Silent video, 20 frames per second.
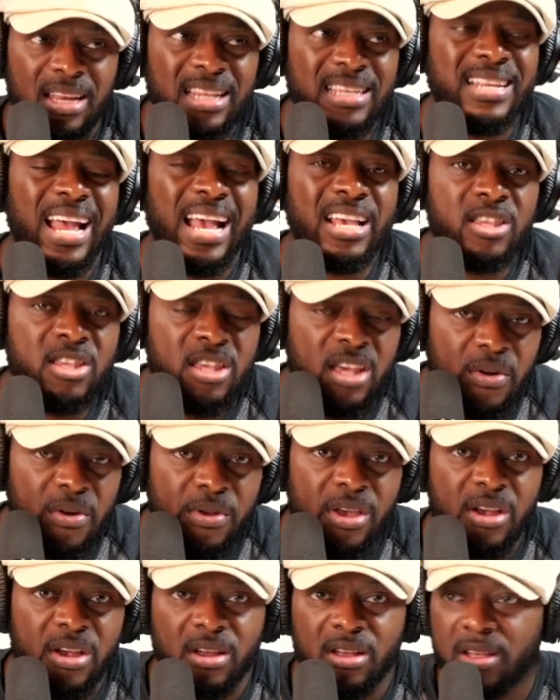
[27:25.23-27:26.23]
It is
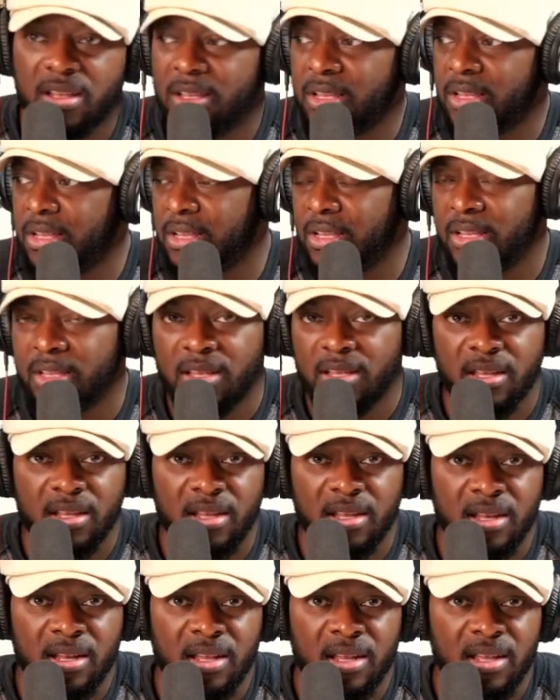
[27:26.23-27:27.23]
Nigeria.
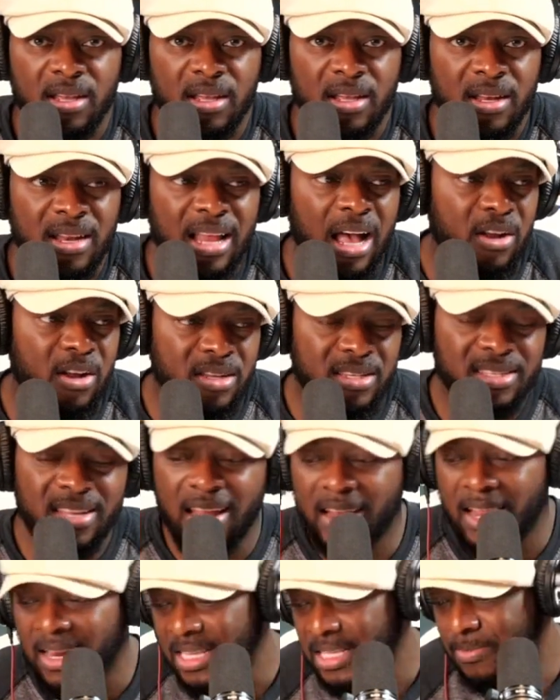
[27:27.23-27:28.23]
Now, I
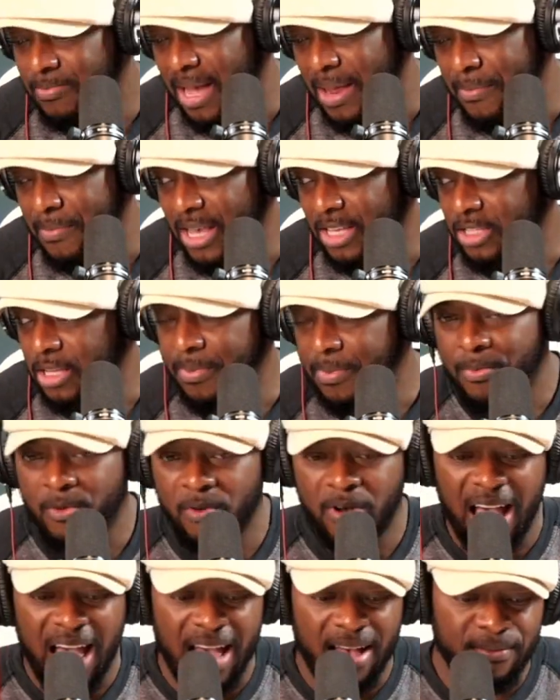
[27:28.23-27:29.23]
understand that this might make some
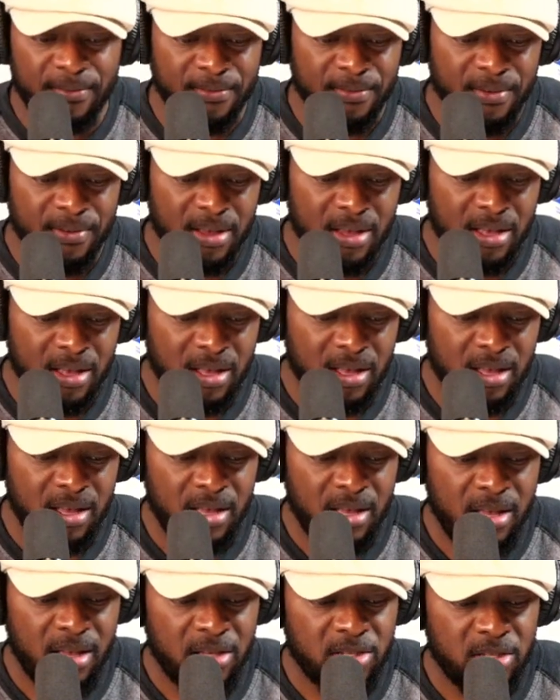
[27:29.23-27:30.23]
people have
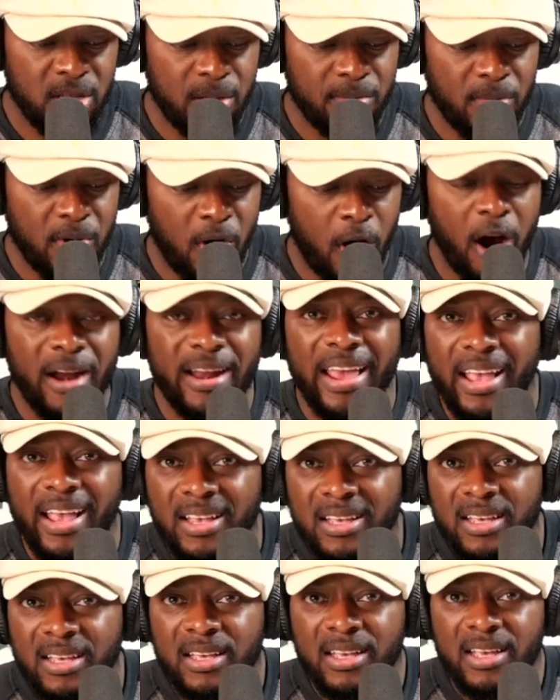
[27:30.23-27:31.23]
some
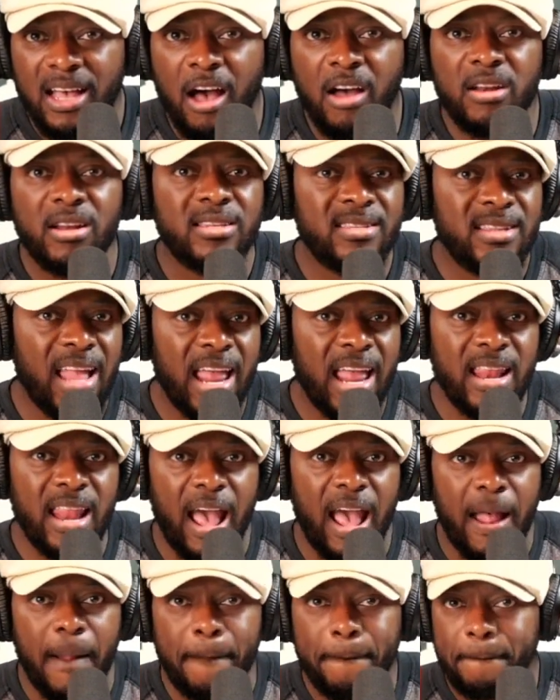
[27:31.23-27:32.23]
heartache. I
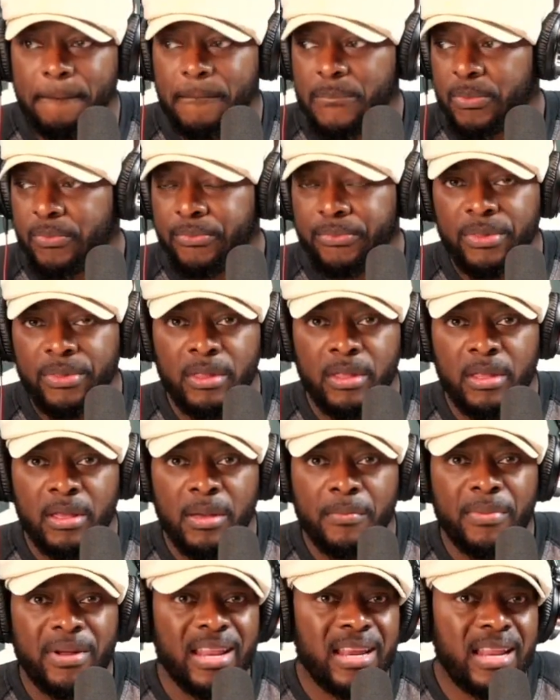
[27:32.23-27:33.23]
understand that.
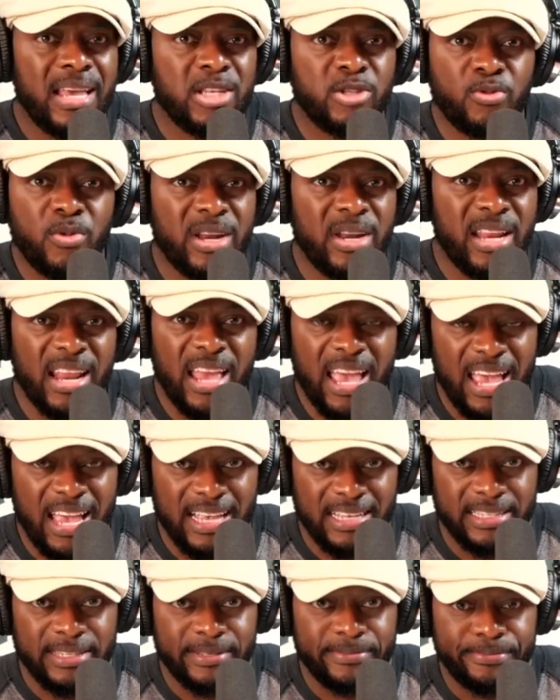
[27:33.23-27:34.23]
But it is what it
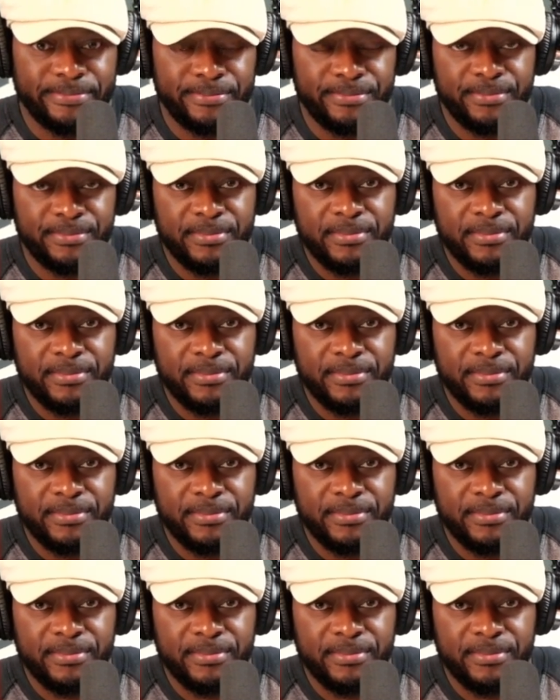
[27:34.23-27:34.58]
is.